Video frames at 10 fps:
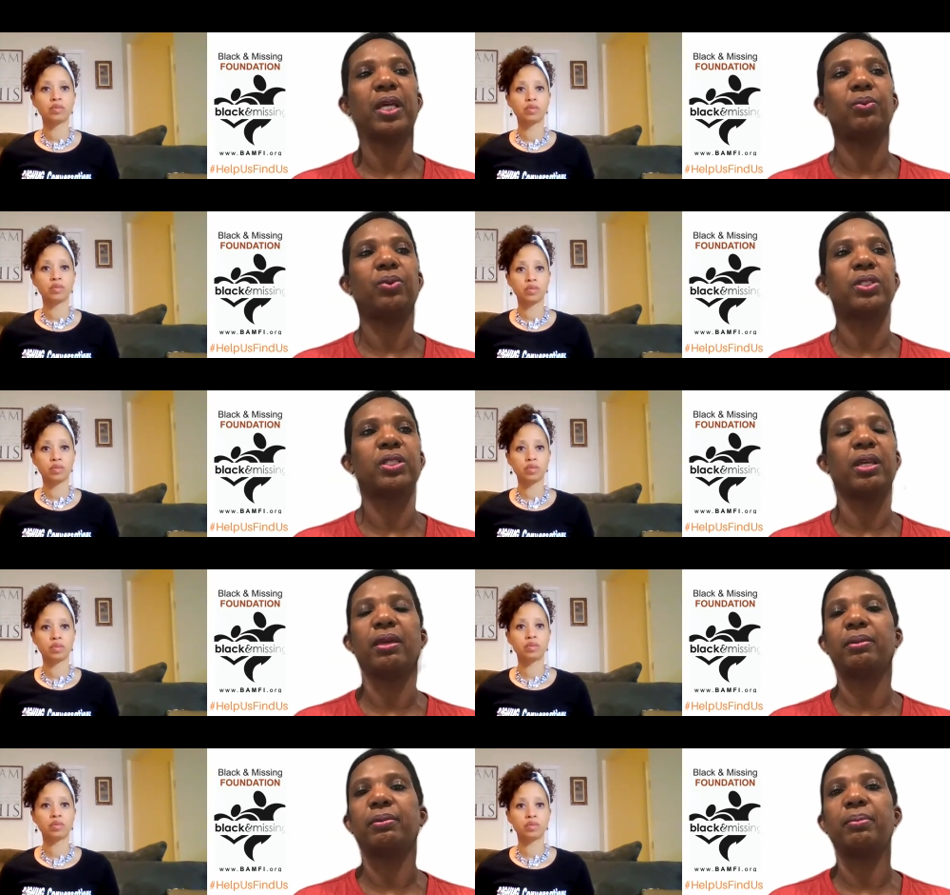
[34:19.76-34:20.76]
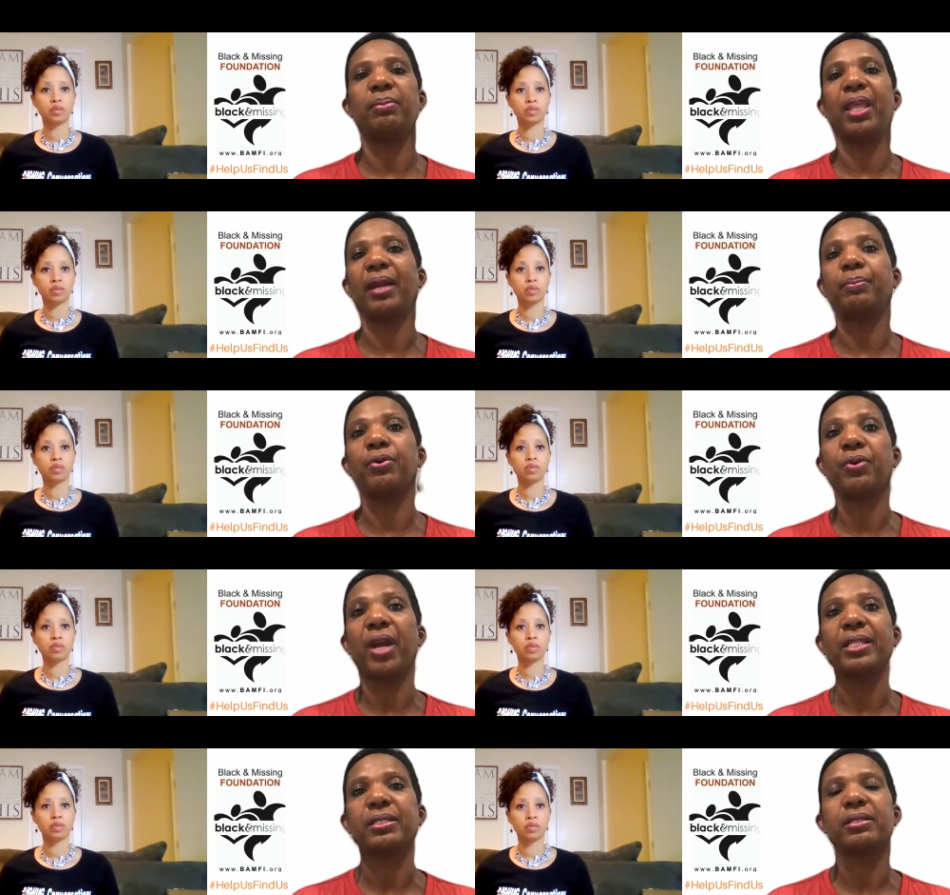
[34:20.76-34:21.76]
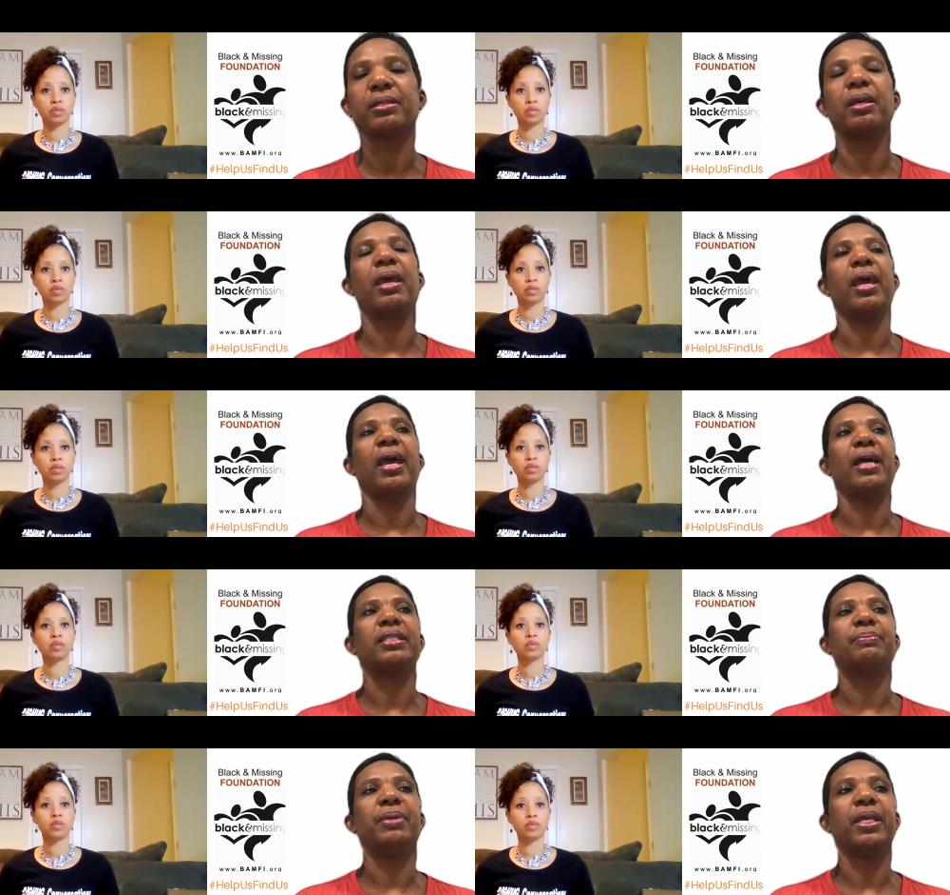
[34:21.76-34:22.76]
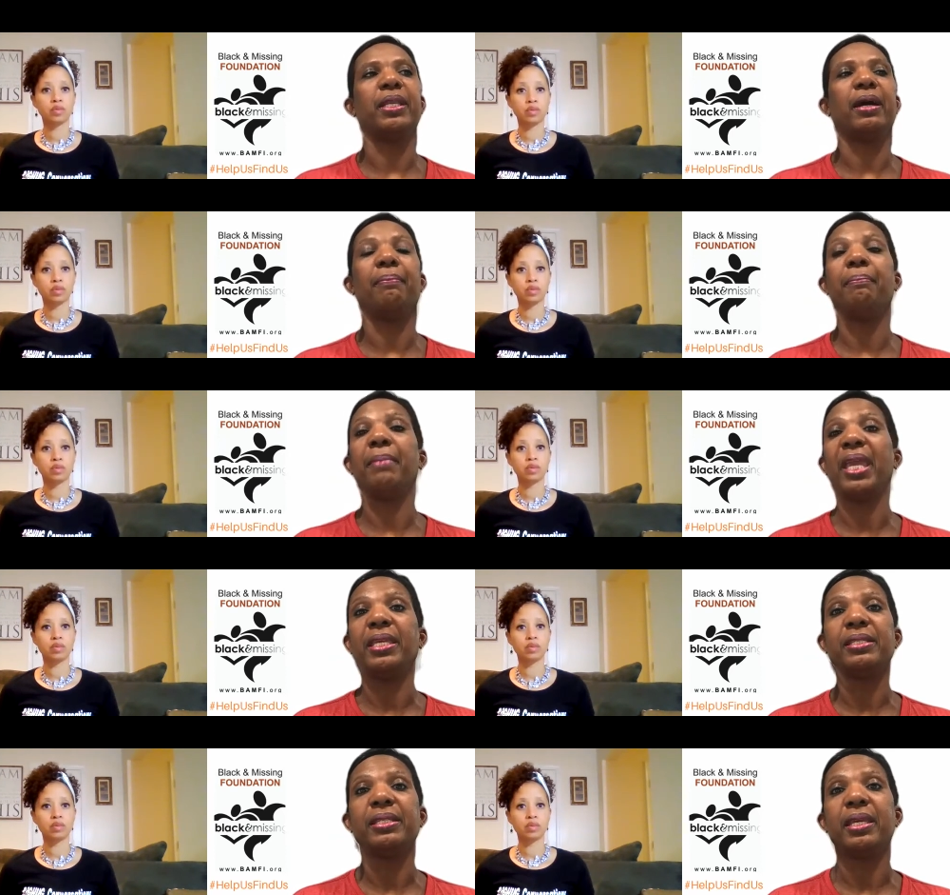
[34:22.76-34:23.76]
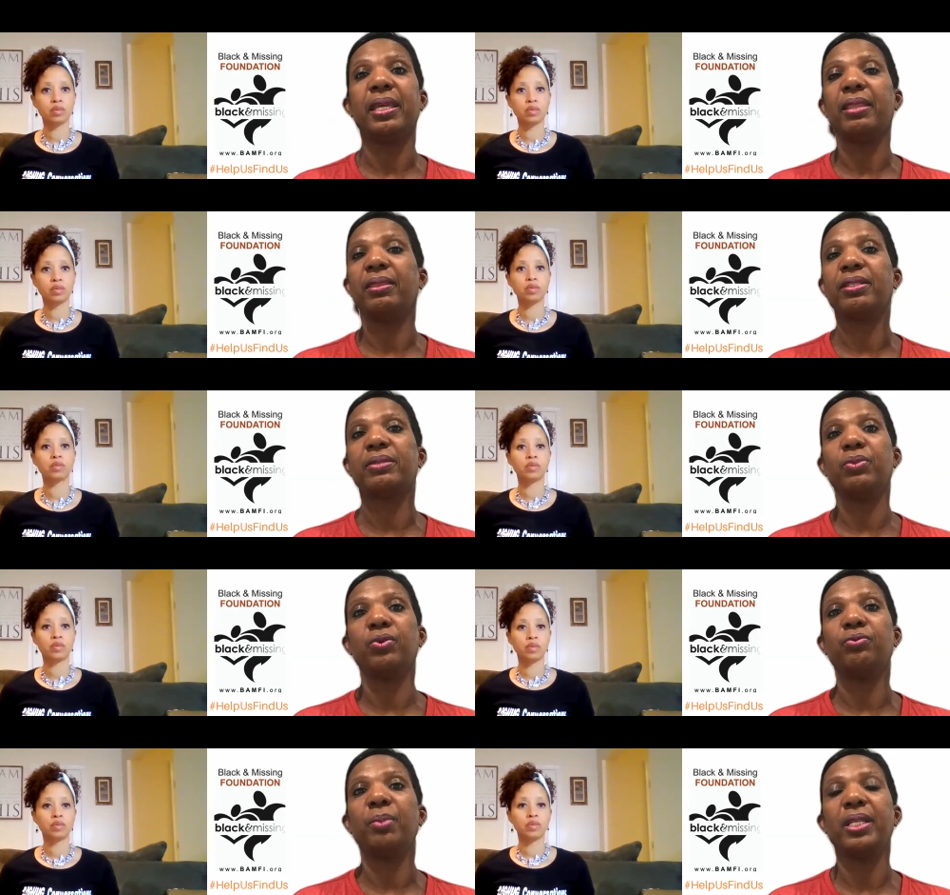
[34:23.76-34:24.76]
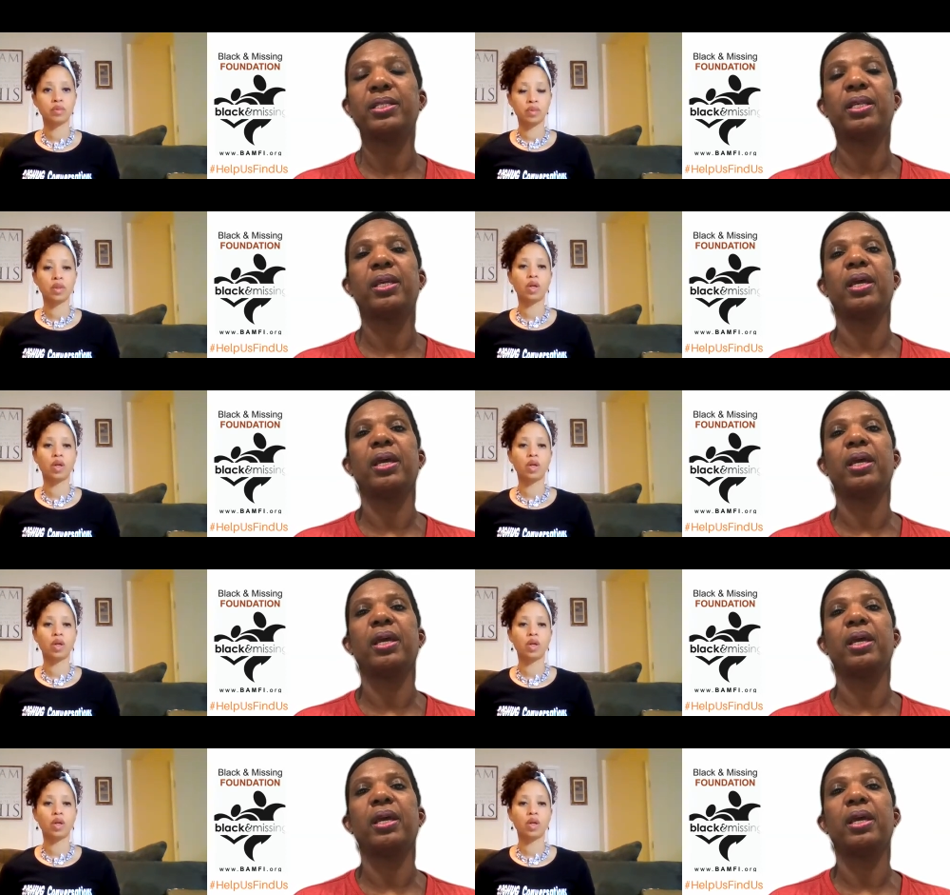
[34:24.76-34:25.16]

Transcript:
Speaker 1: I will say that the Black press has been amazing in this movement.